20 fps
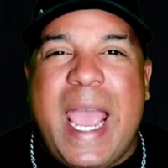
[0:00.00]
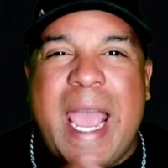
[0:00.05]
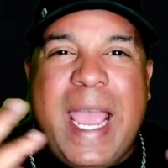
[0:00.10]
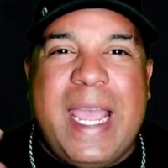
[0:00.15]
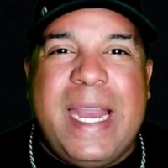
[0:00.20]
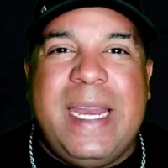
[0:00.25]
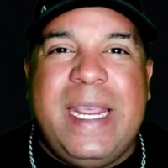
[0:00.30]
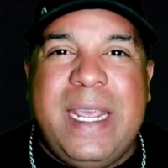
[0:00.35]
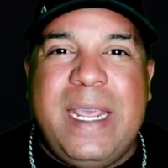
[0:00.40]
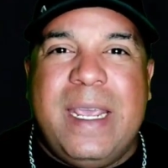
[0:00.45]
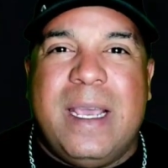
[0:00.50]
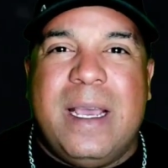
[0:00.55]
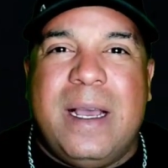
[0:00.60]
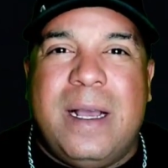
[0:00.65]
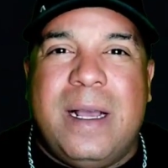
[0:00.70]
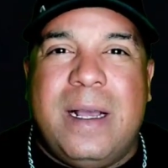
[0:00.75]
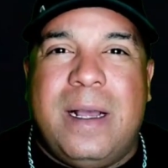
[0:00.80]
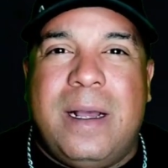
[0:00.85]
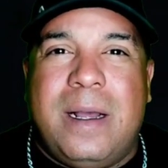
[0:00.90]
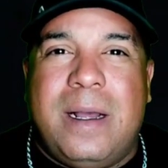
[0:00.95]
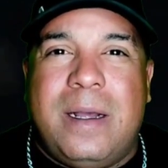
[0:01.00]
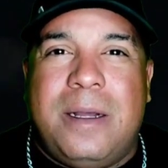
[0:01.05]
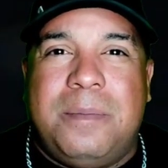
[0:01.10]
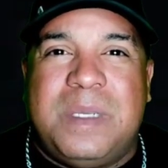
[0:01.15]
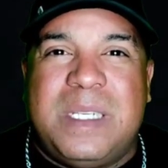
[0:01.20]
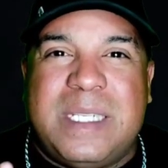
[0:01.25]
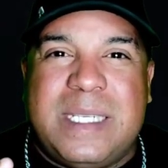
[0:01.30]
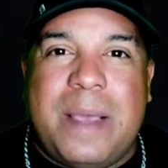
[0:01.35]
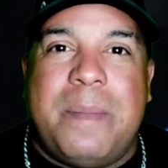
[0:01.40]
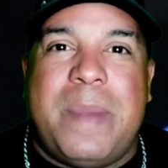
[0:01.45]
any
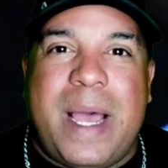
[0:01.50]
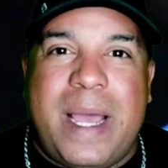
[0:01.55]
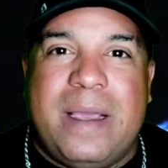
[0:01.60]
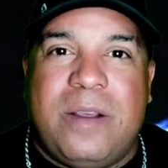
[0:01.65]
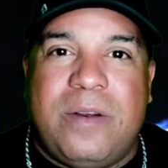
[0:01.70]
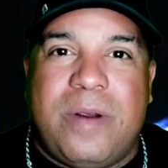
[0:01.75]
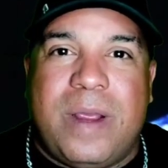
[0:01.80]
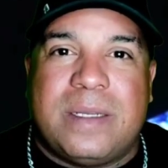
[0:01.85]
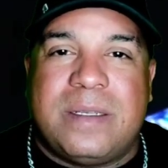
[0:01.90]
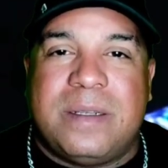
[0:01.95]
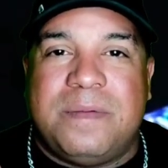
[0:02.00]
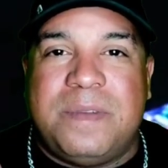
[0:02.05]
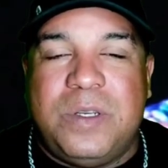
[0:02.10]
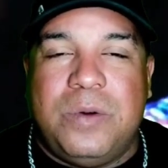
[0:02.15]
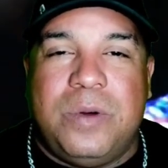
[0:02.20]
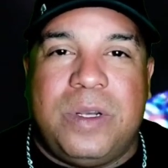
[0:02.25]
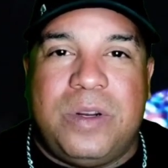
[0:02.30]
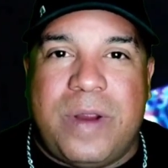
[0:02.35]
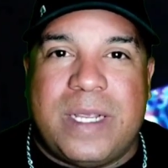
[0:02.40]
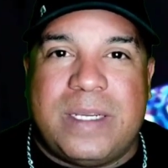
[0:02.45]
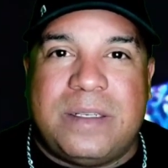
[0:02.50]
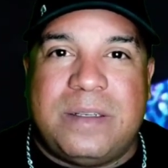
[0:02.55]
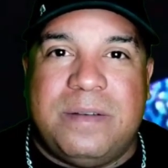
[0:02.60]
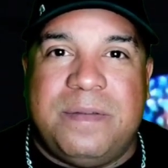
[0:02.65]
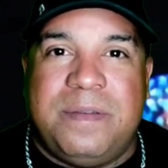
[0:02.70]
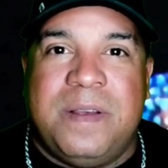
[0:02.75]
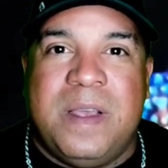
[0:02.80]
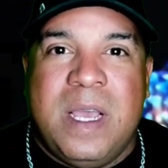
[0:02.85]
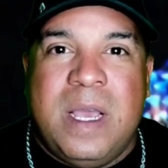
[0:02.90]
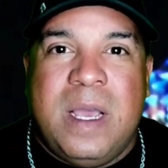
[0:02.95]
um, semi-aggressive to
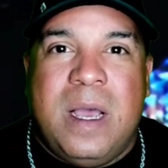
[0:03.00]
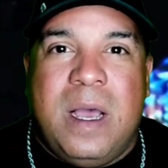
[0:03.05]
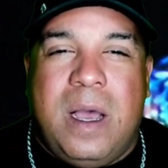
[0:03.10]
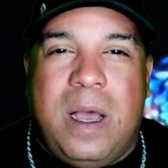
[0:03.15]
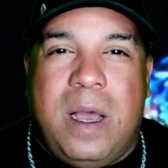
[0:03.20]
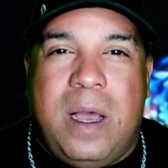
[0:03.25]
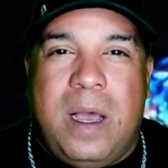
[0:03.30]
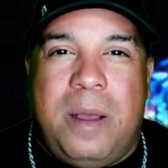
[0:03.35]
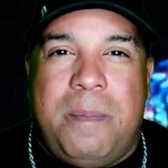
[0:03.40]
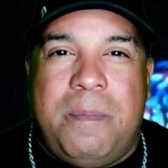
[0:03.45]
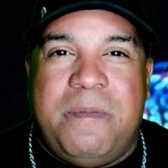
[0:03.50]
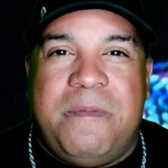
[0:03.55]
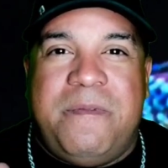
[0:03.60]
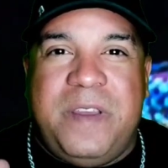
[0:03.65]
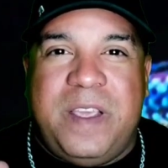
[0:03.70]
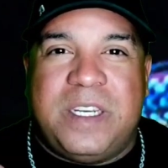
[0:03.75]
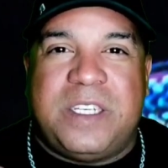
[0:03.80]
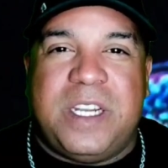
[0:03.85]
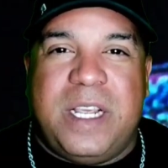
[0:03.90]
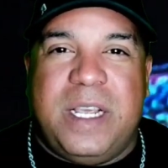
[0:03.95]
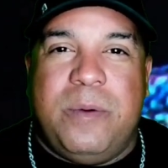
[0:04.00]
aggressive um, fish.